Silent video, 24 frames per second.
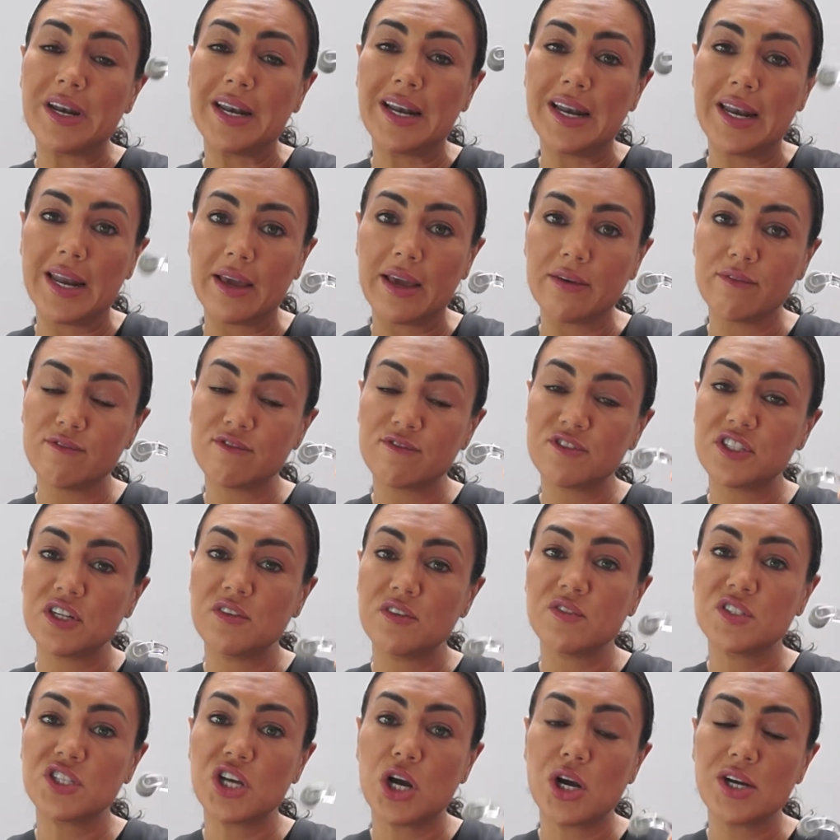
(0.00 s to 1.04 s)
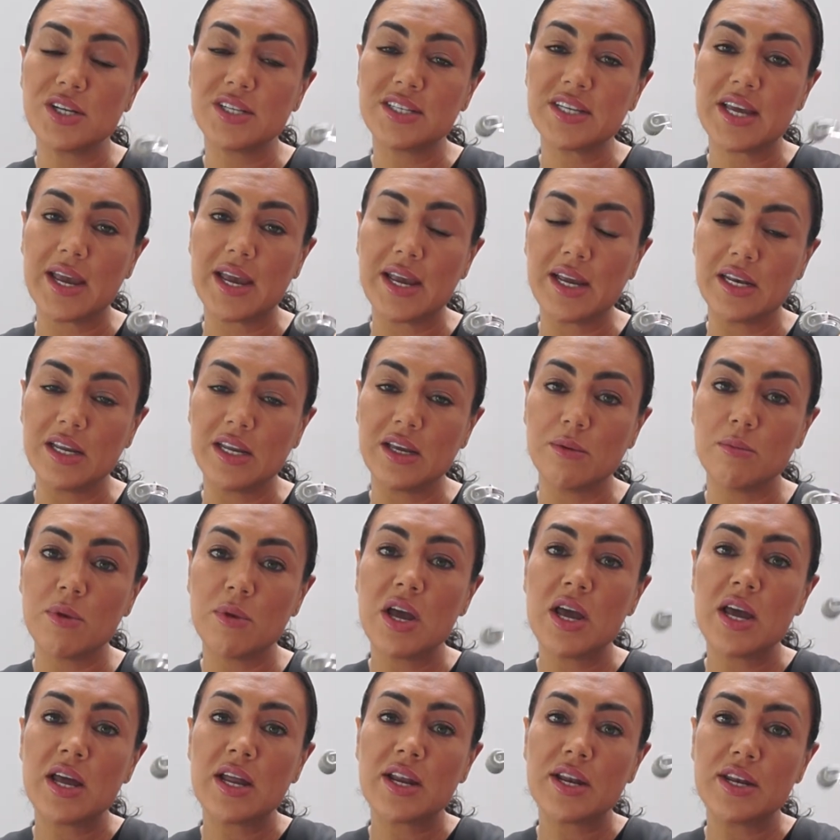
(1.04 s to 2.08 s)
lengths of titanium
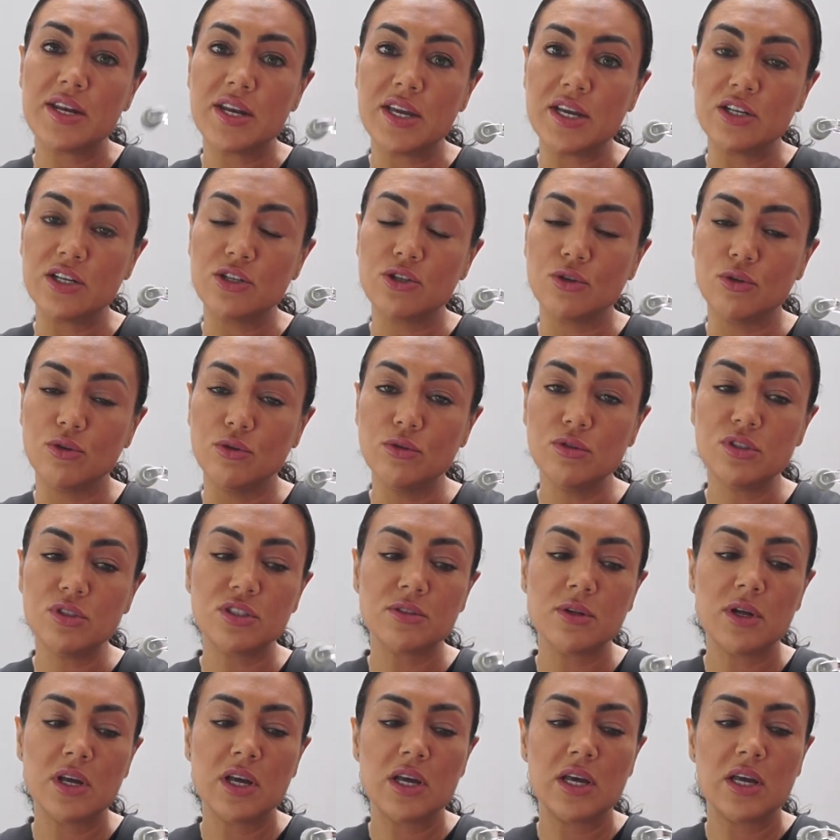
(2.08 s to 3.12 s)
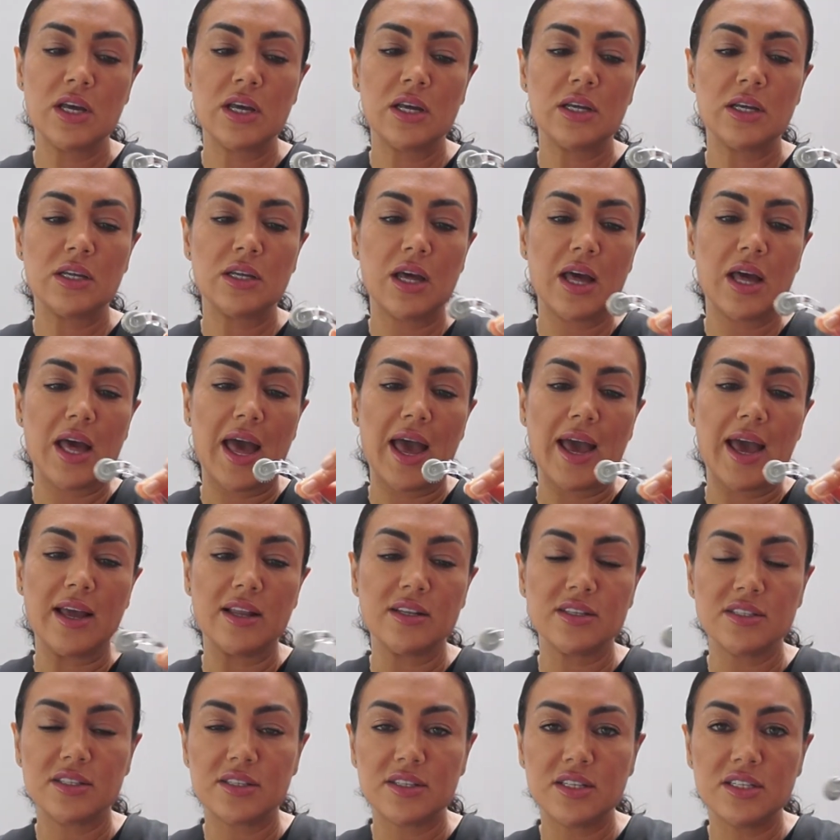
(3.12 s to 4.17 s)
needles,
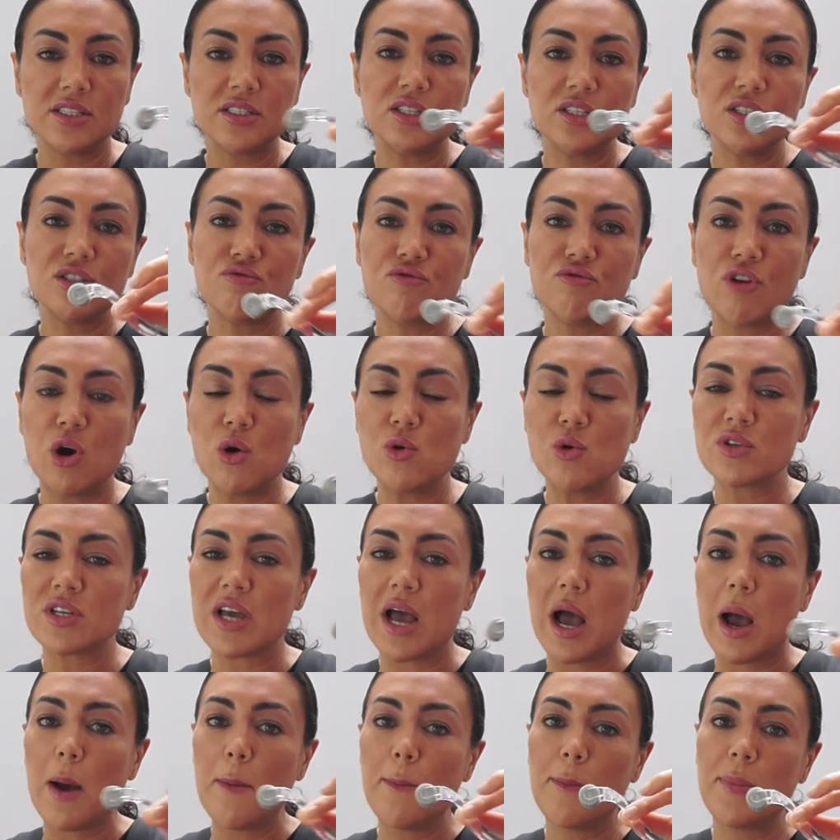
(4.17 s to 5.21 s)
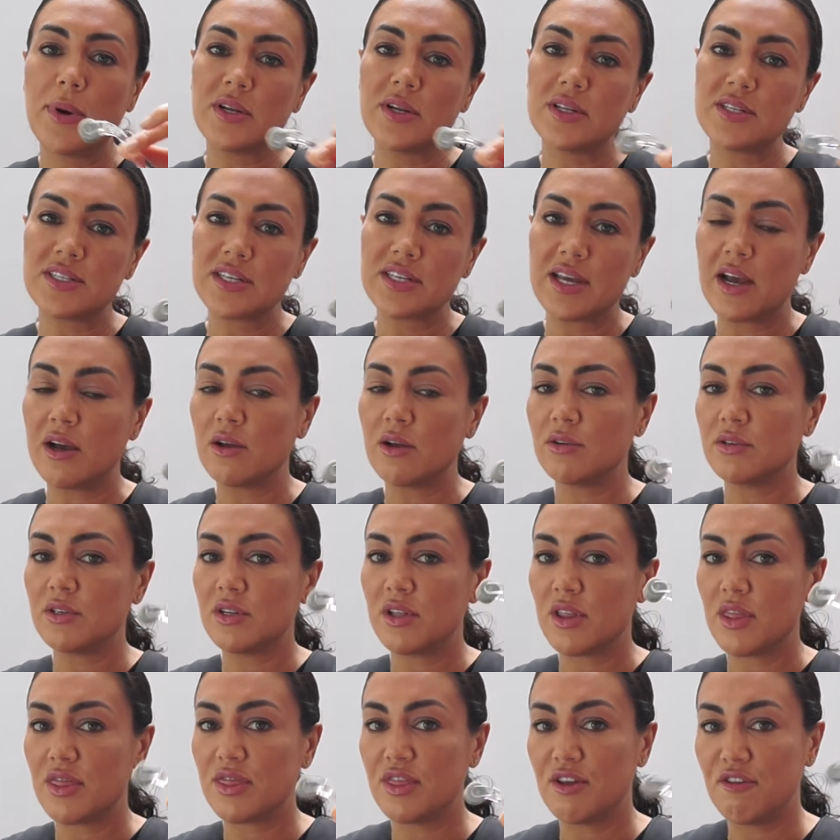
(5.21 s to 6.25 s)
and this is rolled up and down
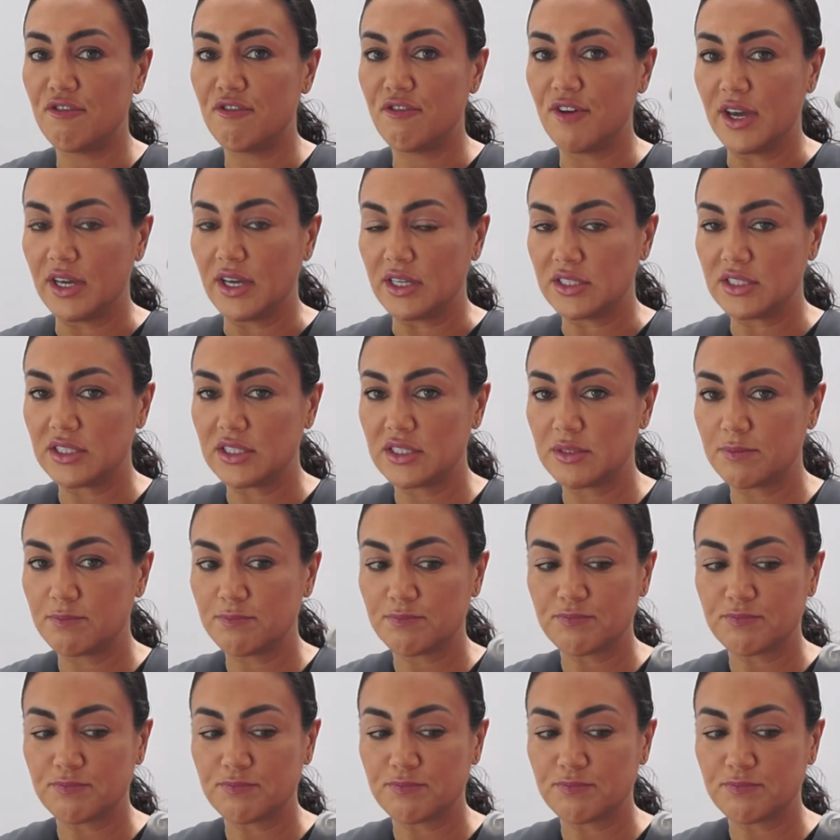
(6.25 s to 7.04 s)
the face.